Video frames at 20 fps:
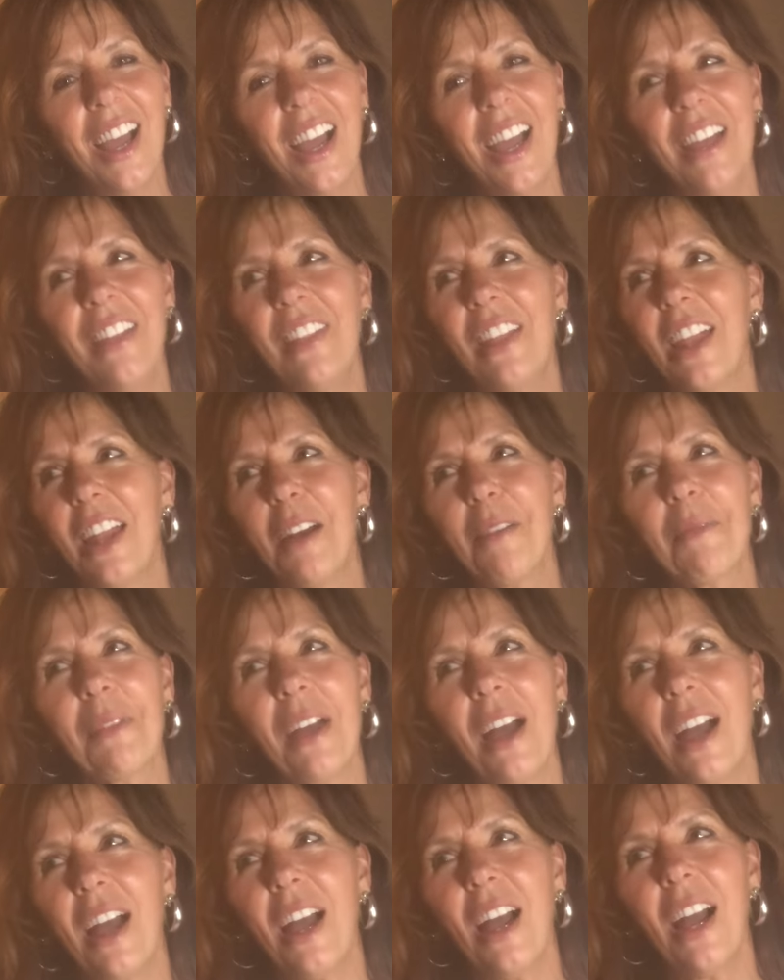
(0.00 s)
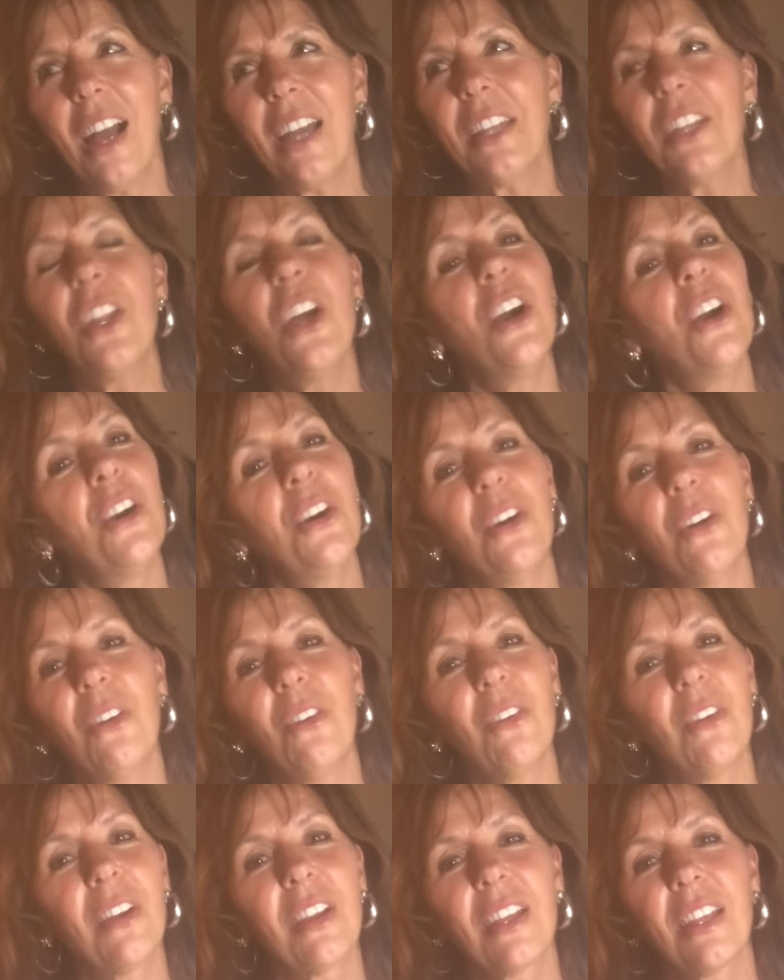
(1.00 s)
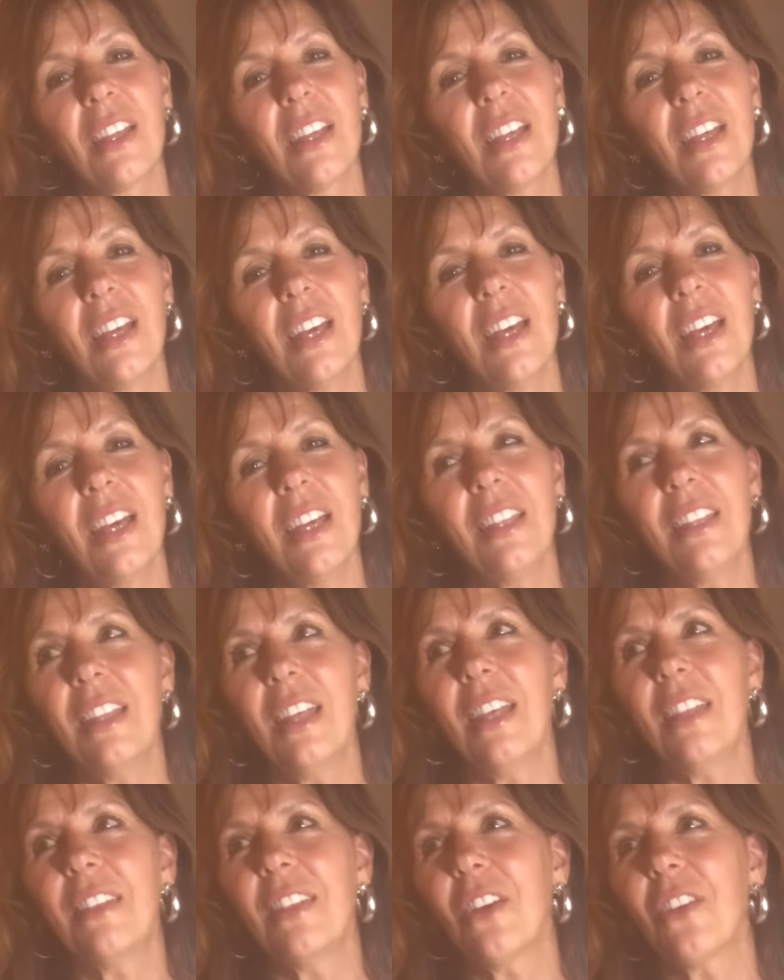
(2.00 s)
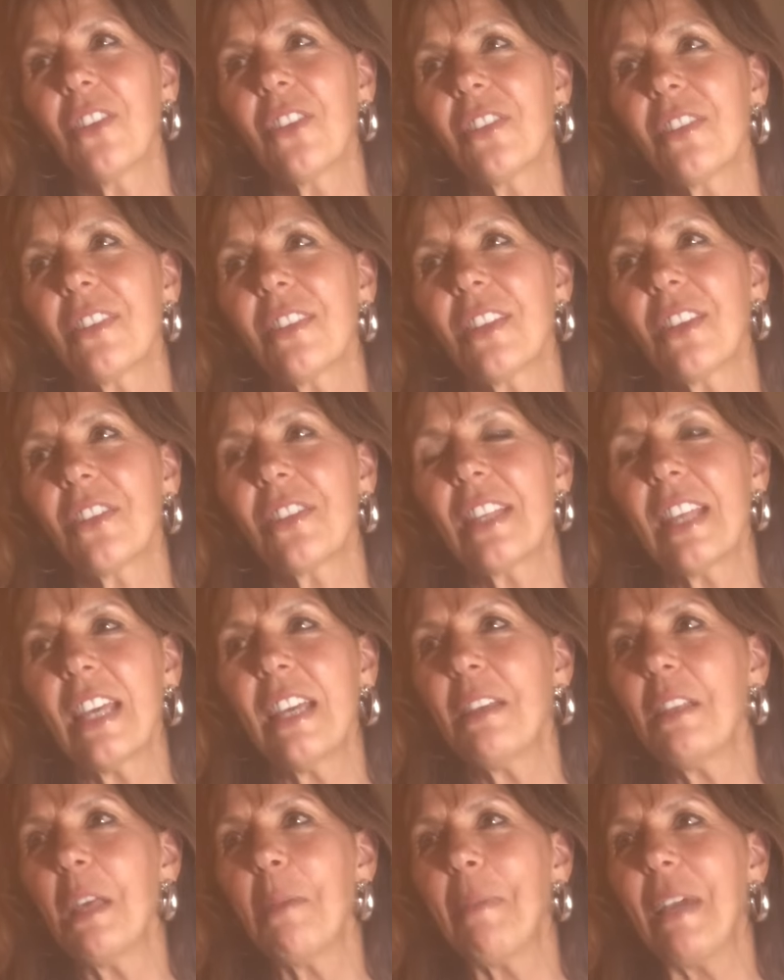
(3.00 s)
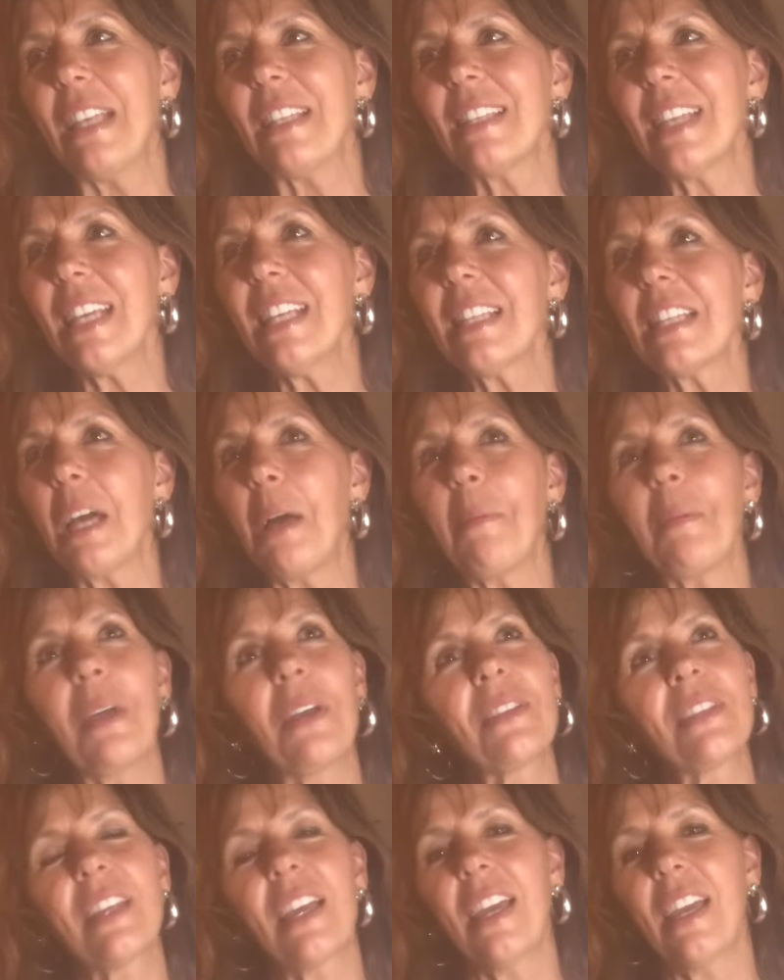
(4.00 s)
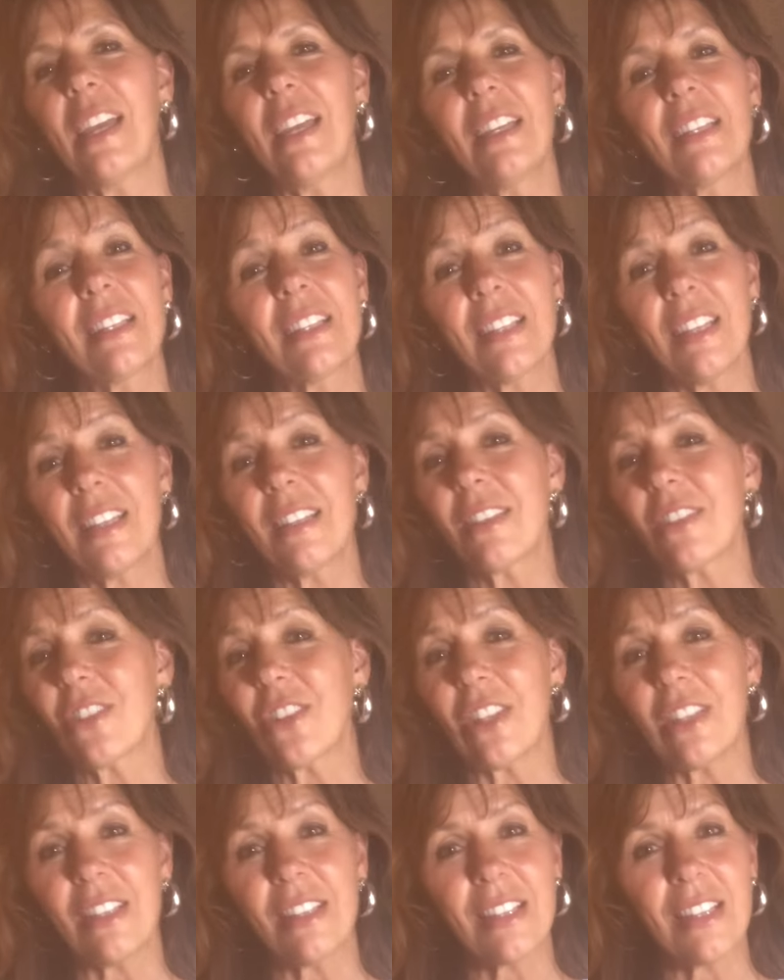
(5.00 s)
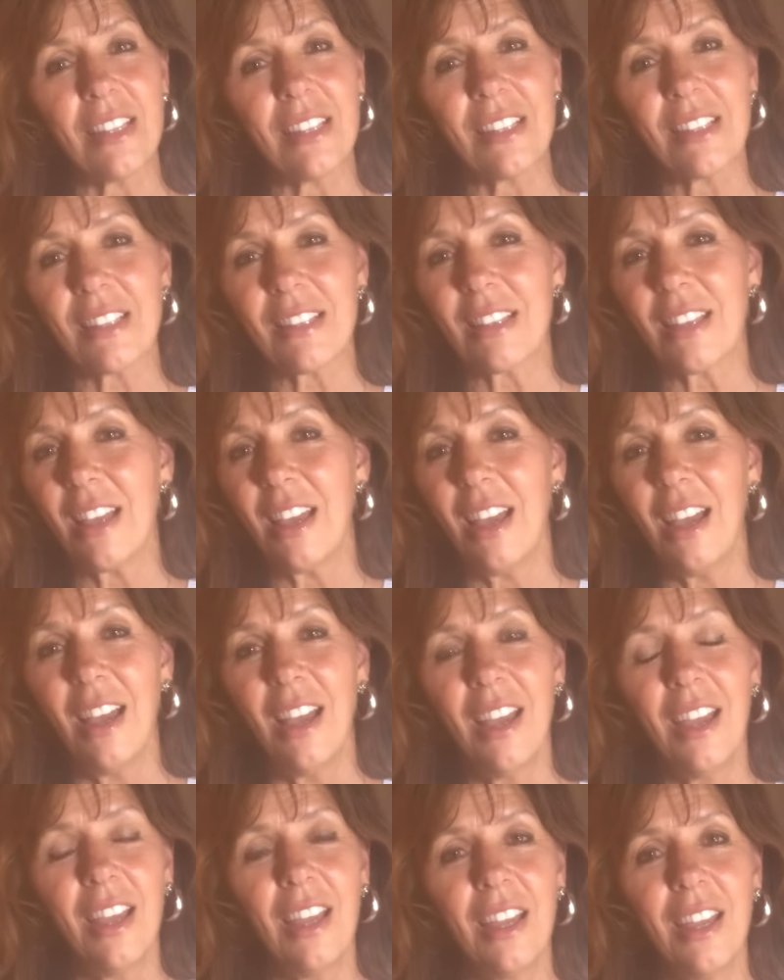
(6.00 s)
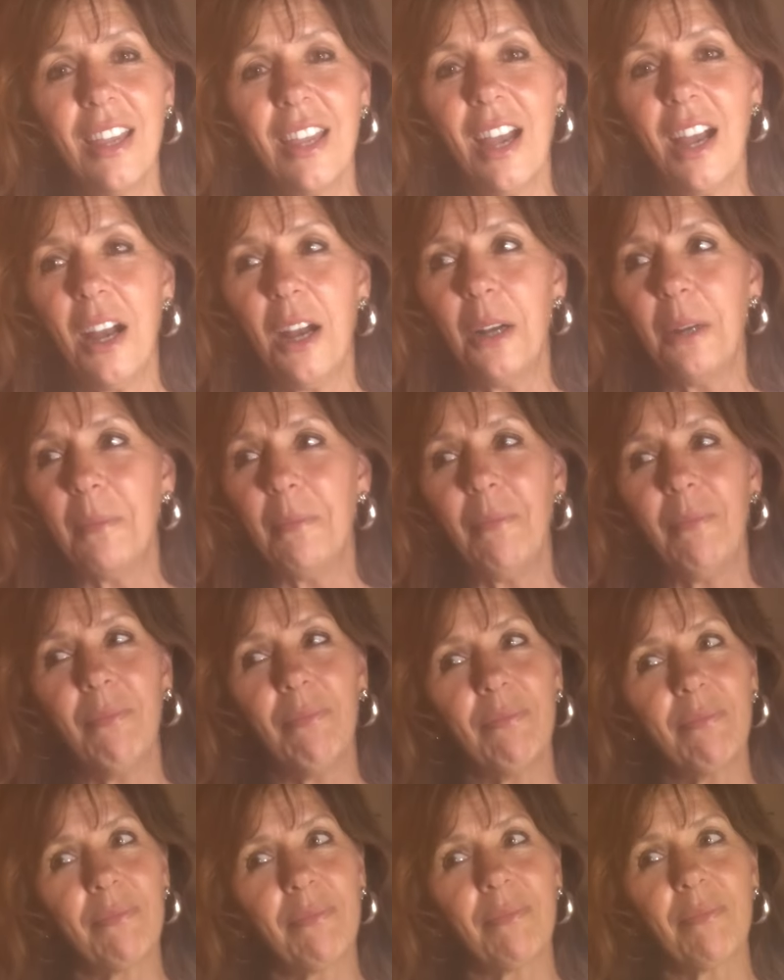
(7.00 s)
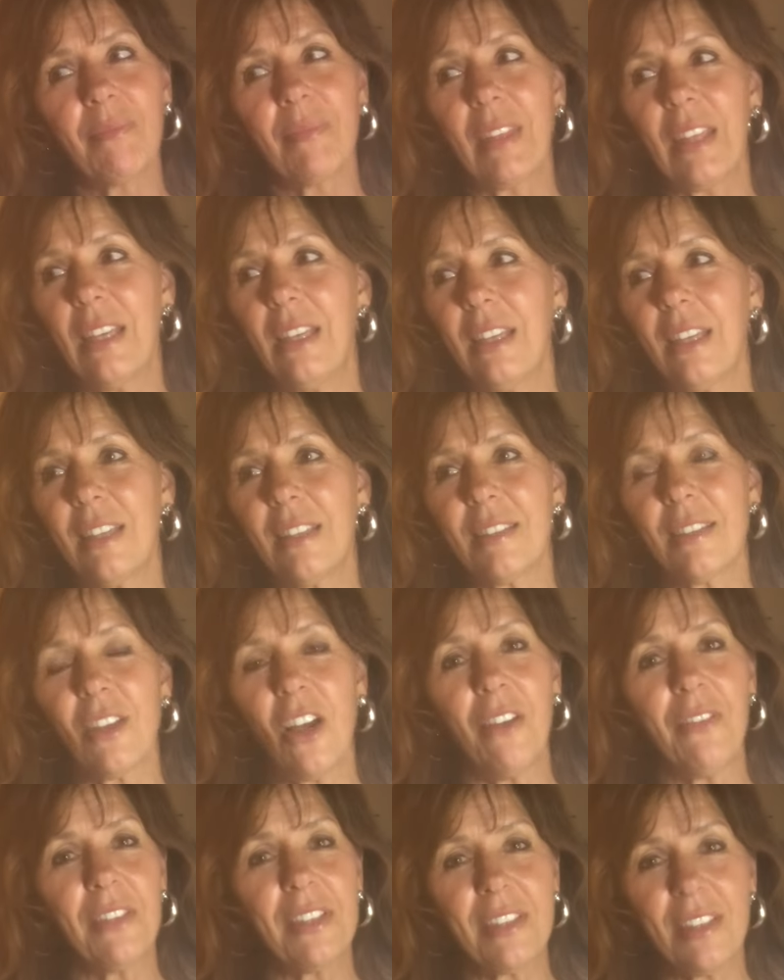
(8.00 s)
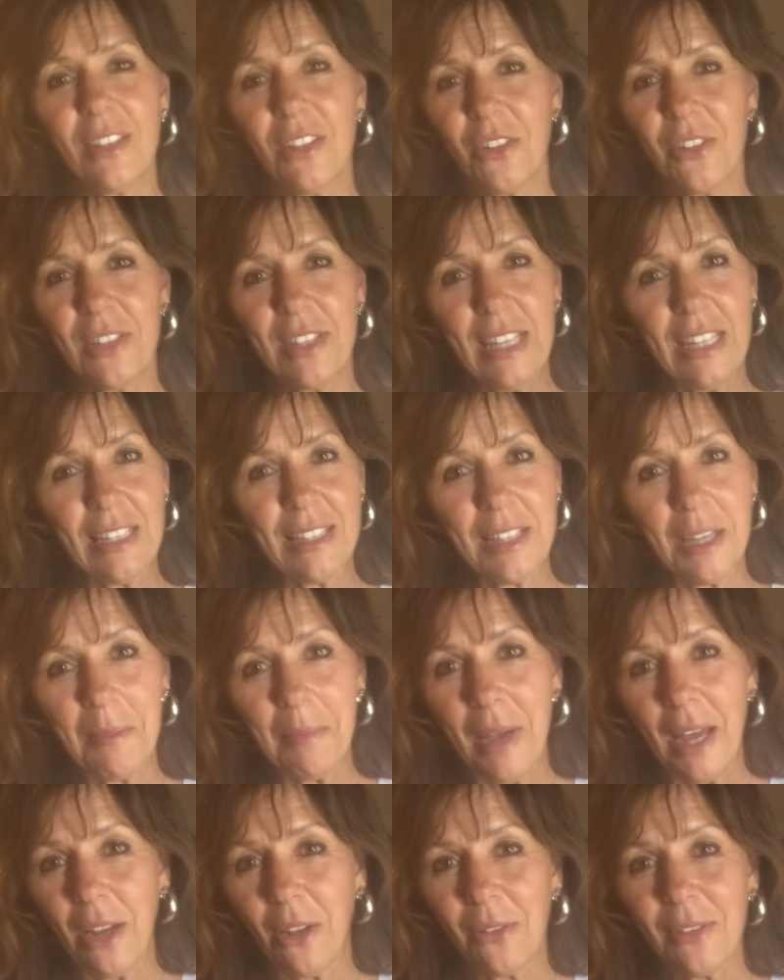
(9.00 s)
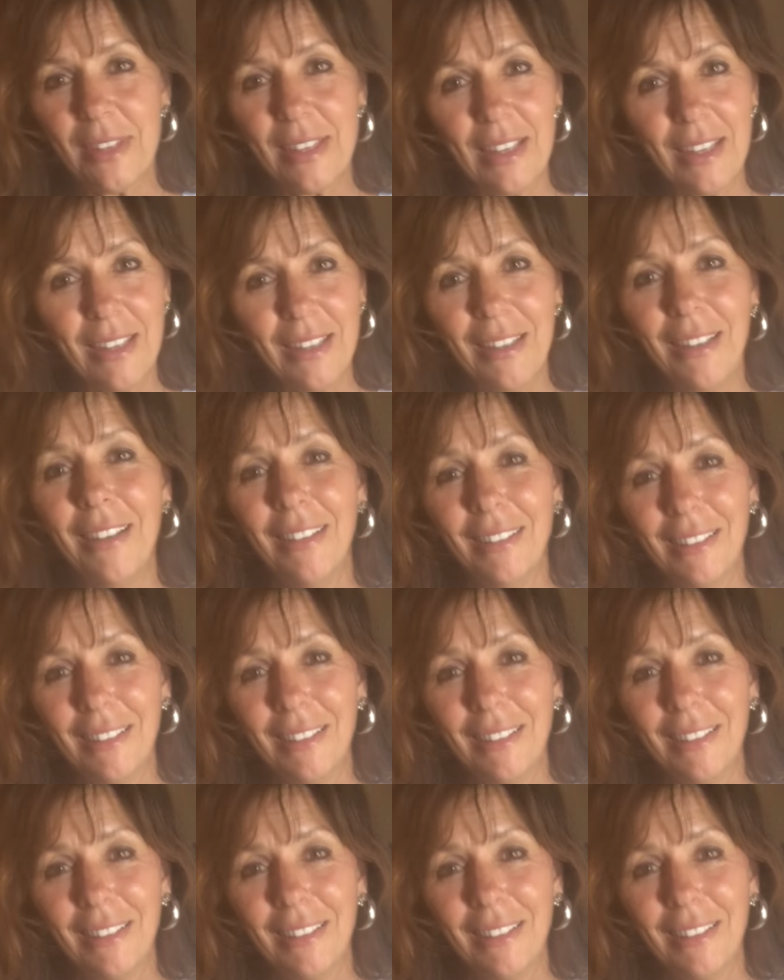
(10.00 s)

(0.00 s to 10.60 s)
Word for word: And then I'm I know, and and they'll they'll say they may say something. they will say it's it's Jesus, um, because obviously they're seeing something I don't see.